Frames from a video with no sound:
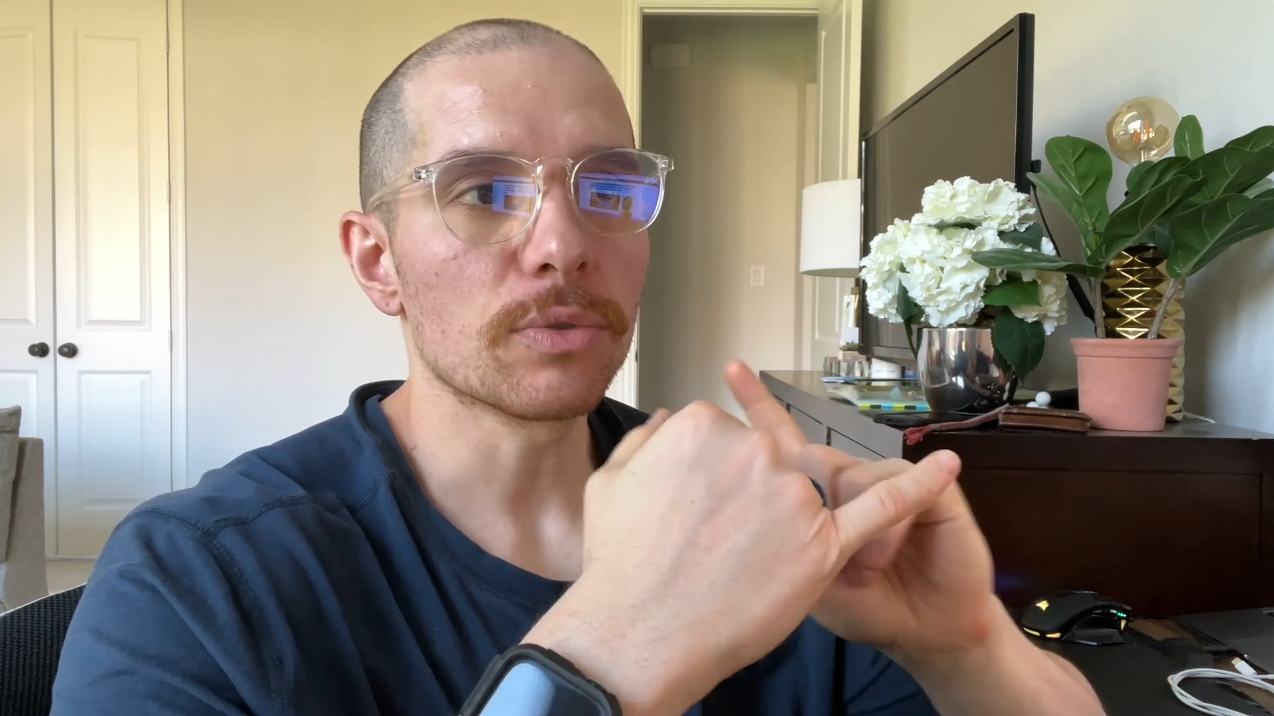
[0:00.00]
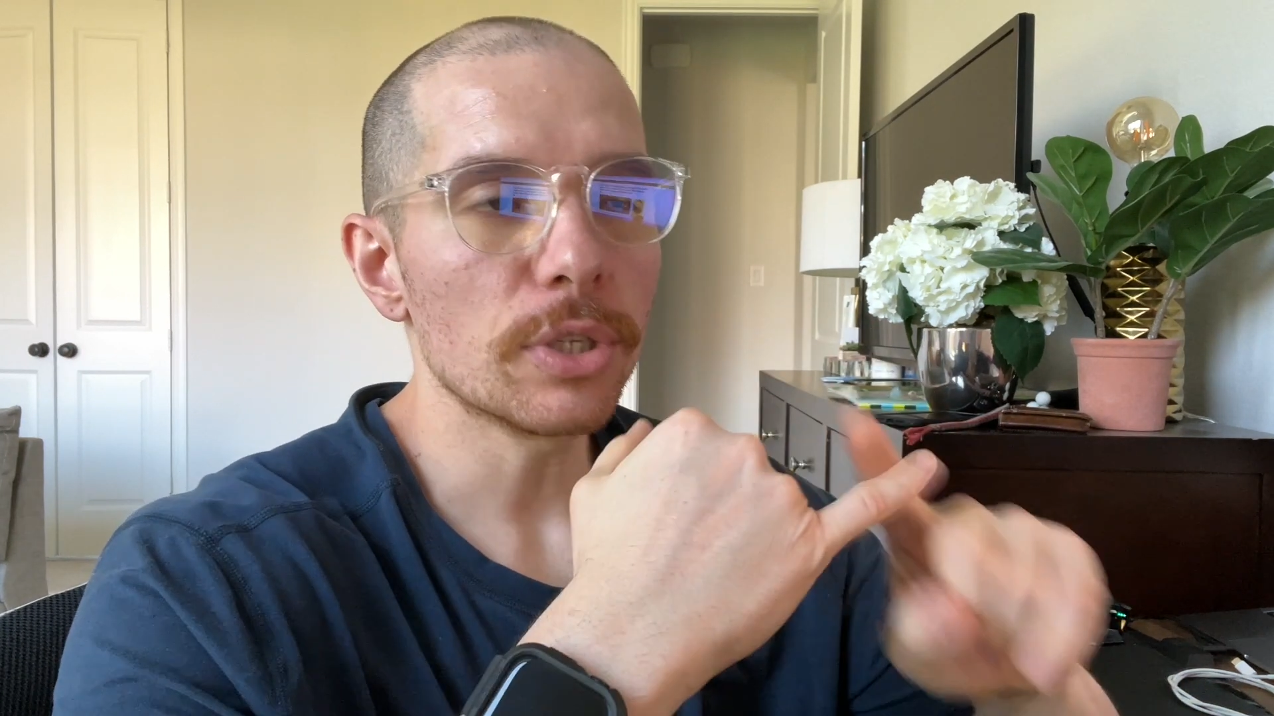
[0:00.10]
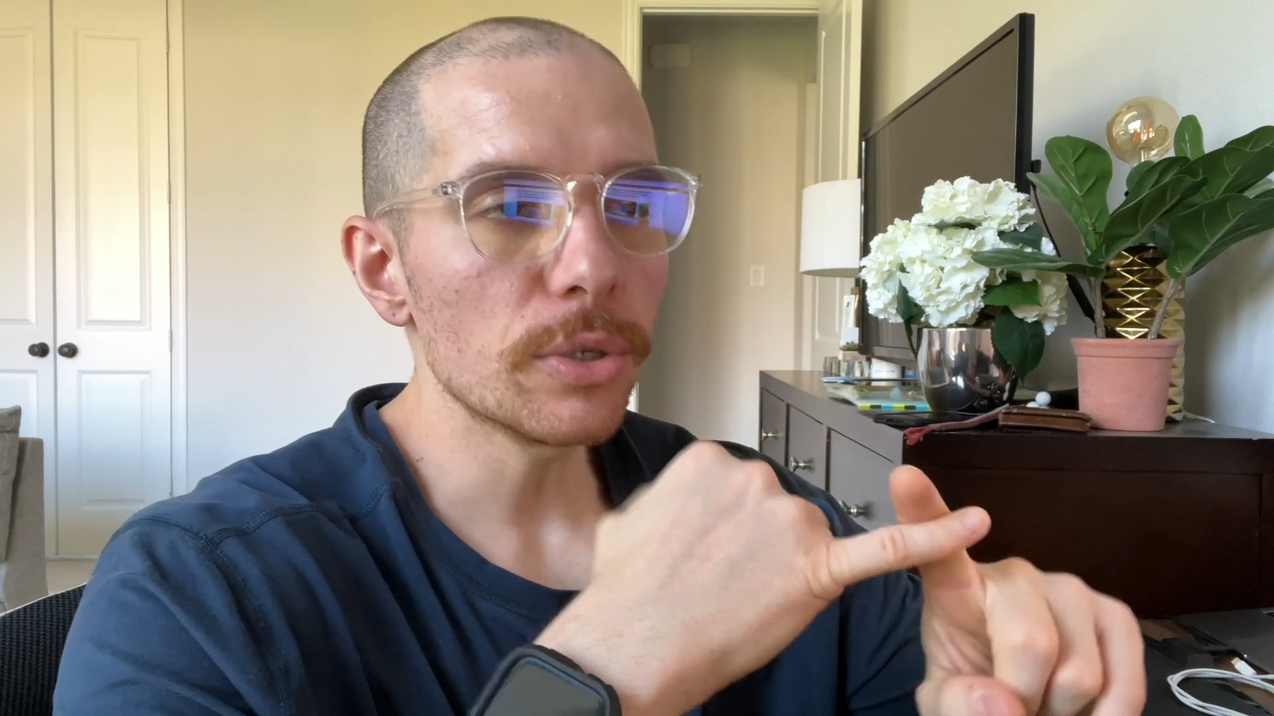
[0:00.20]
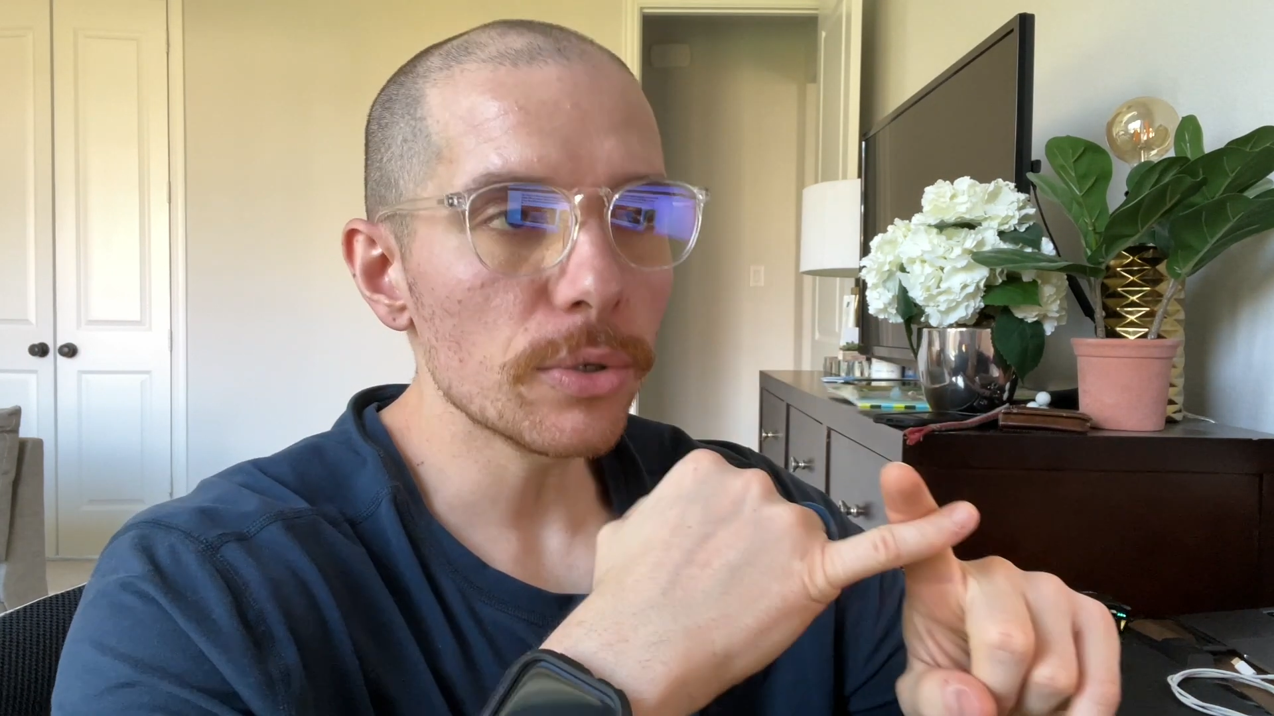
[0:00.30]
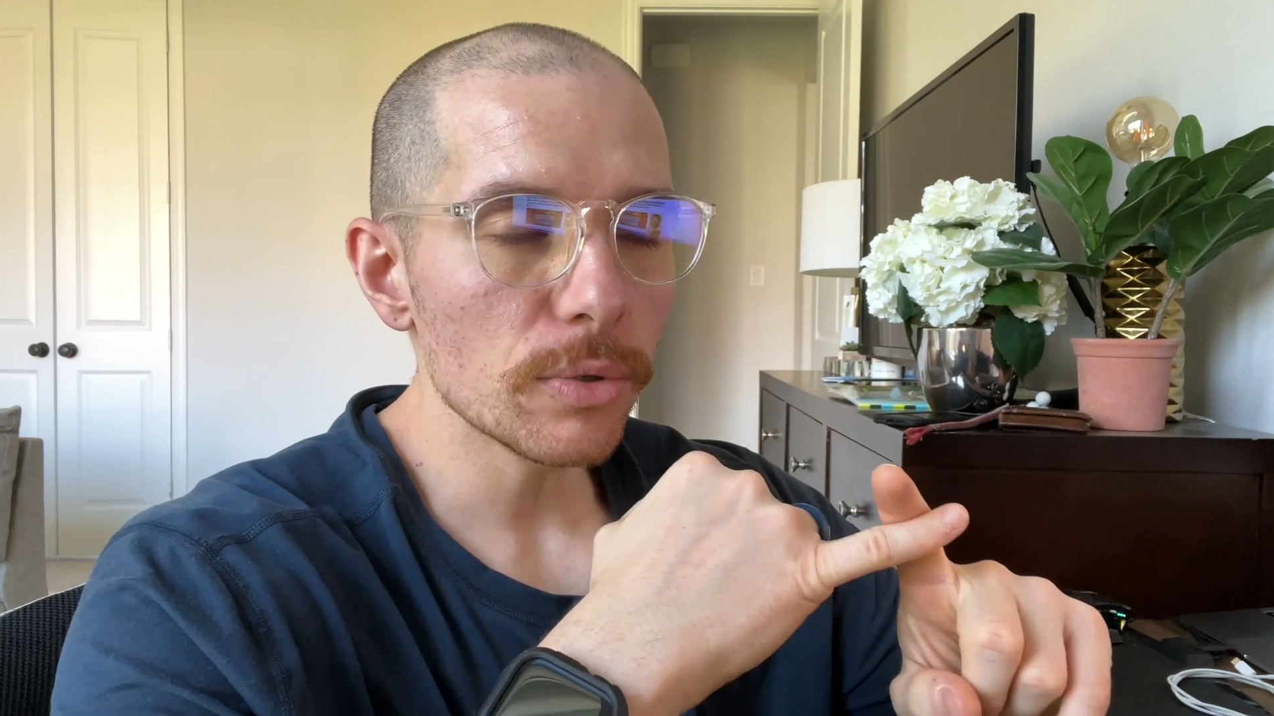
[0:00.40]

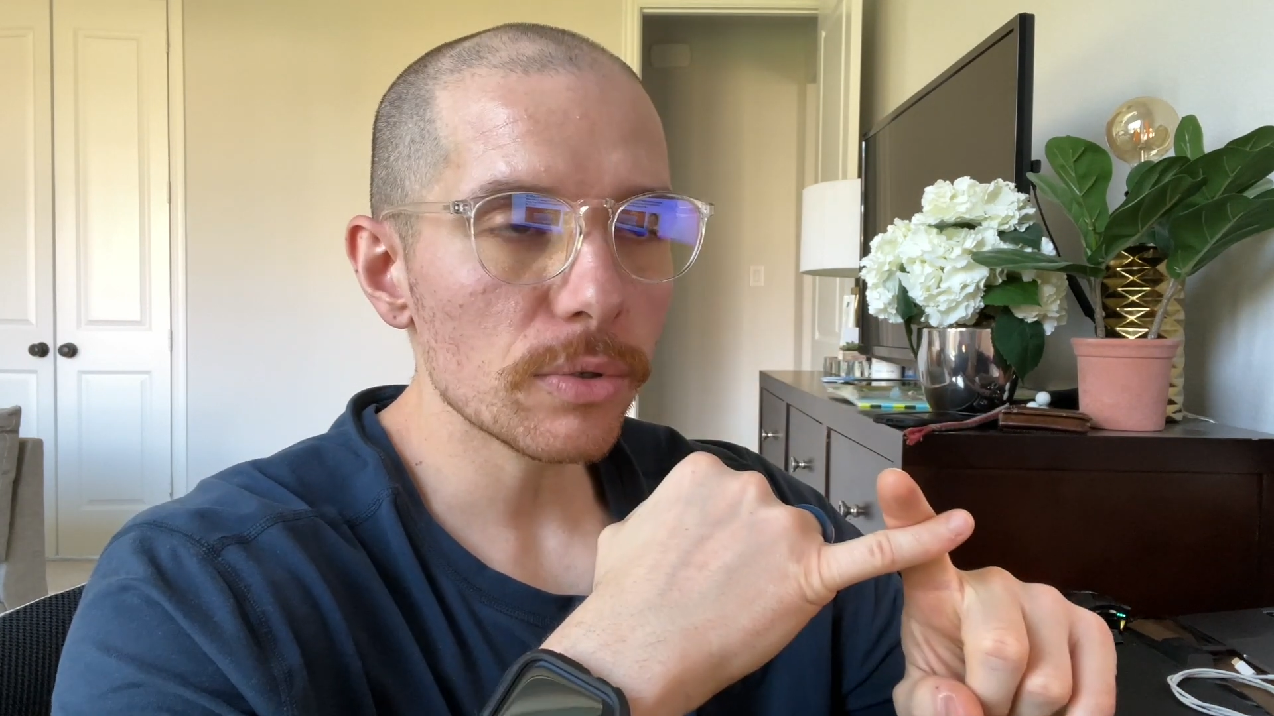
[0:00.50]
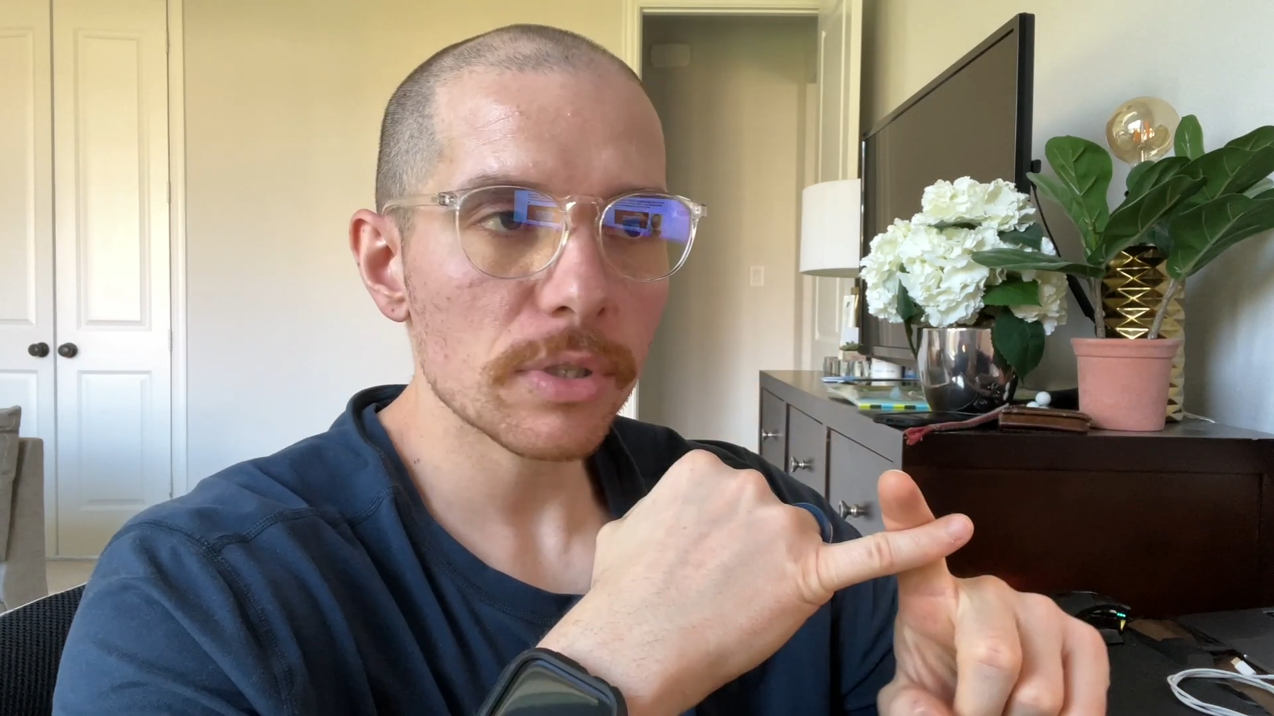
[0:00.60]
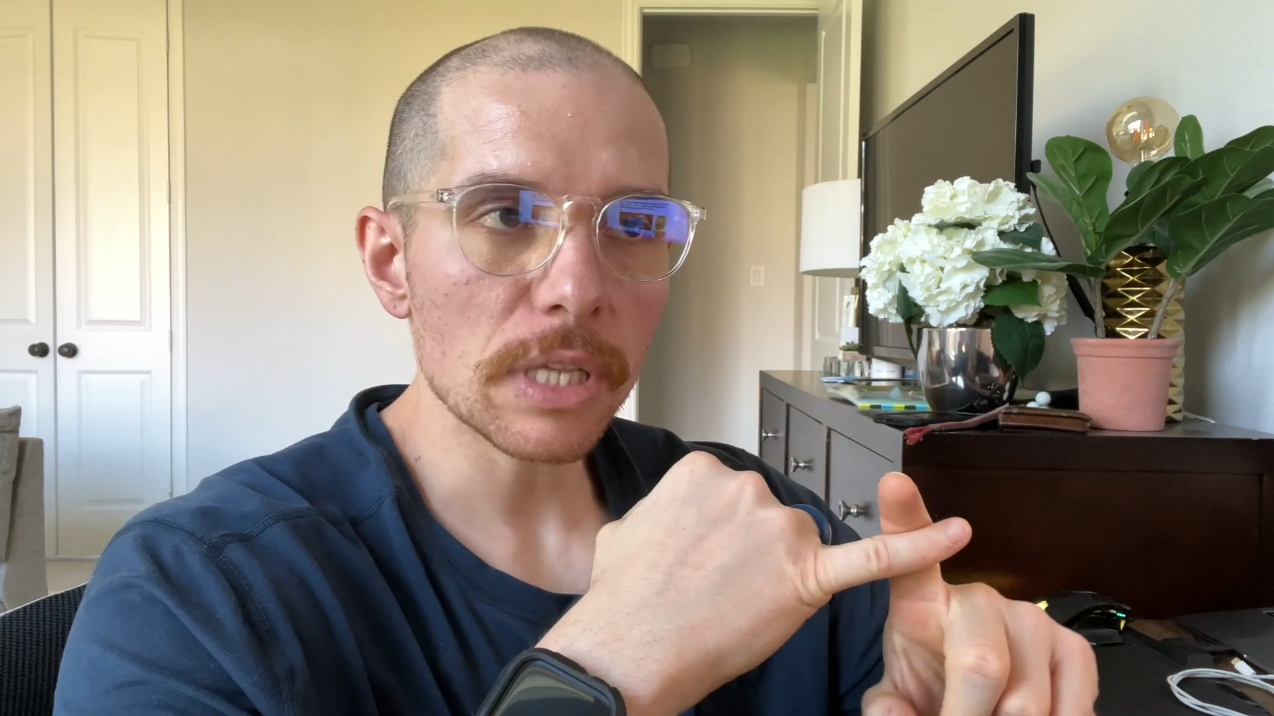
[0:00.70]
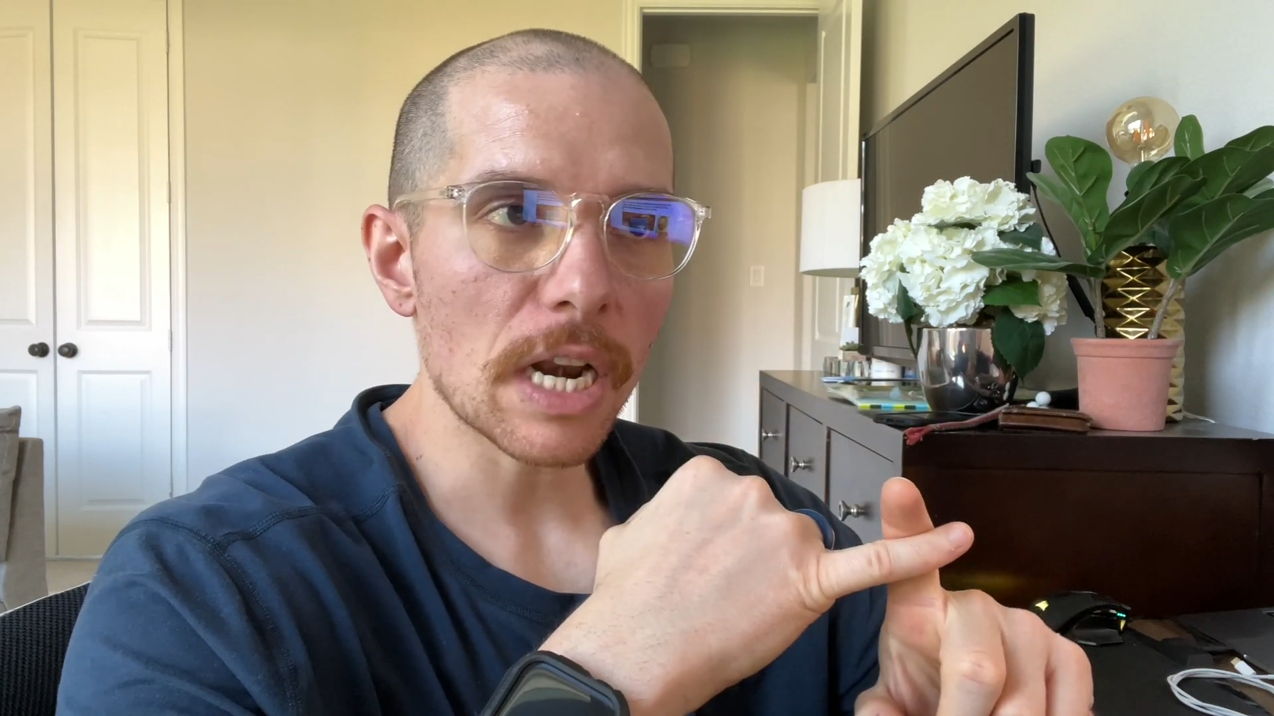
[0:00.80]
News that